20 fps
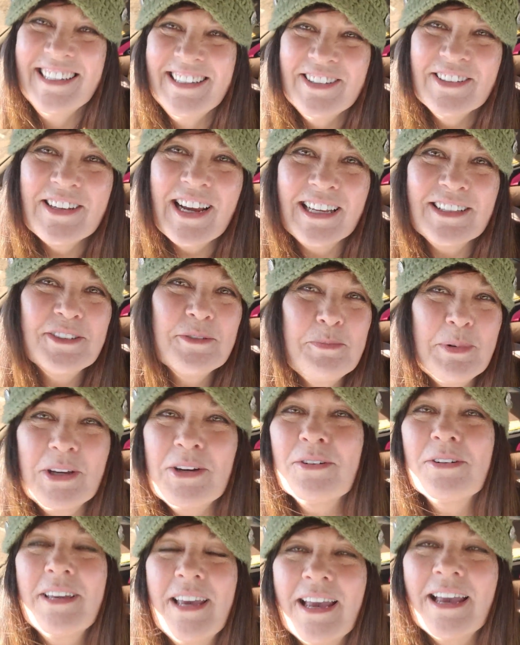You guys will
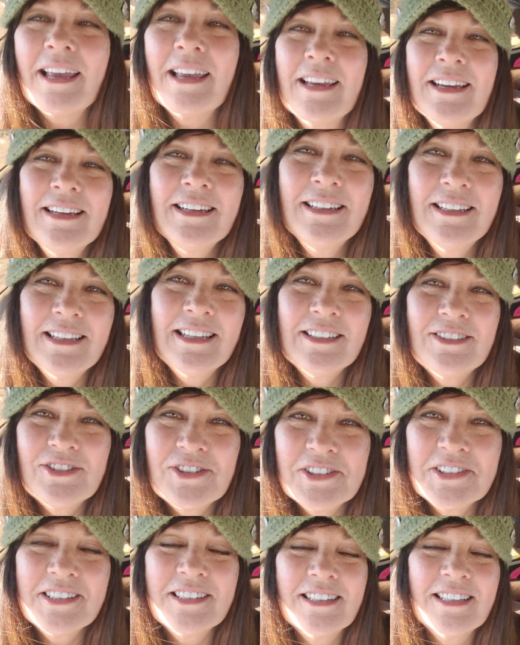be okay.
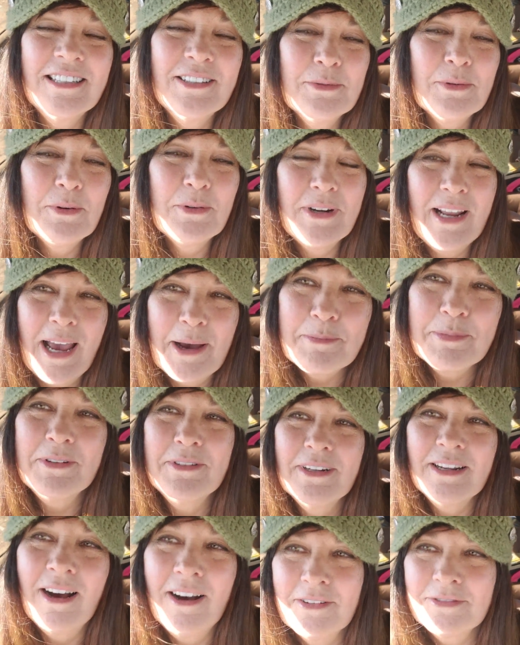It's just these won't
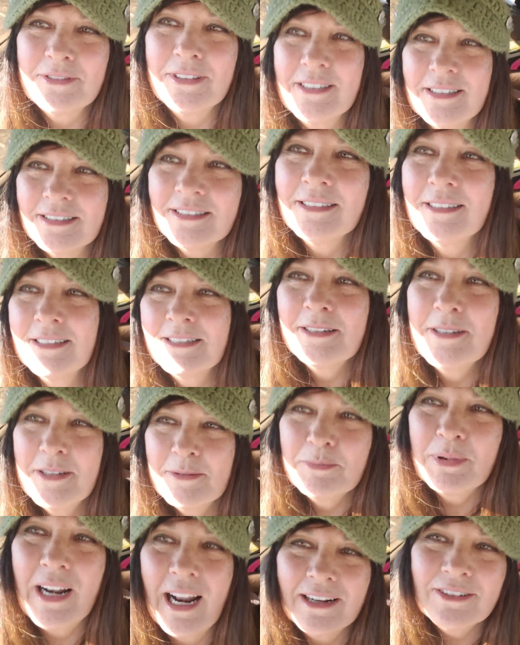happen often.
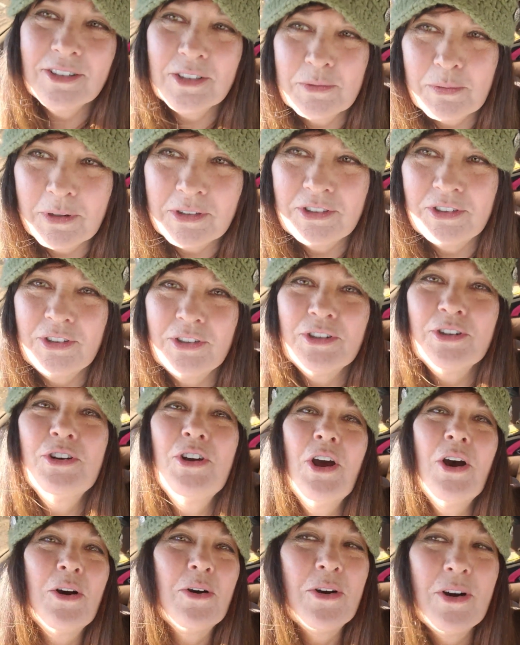But I just want you to
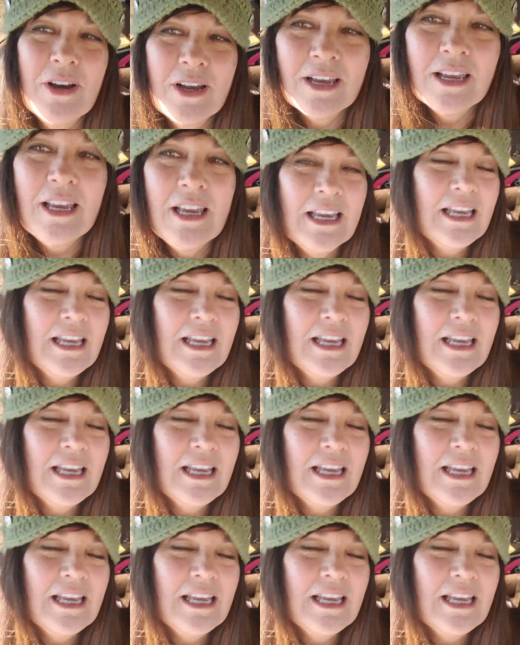know.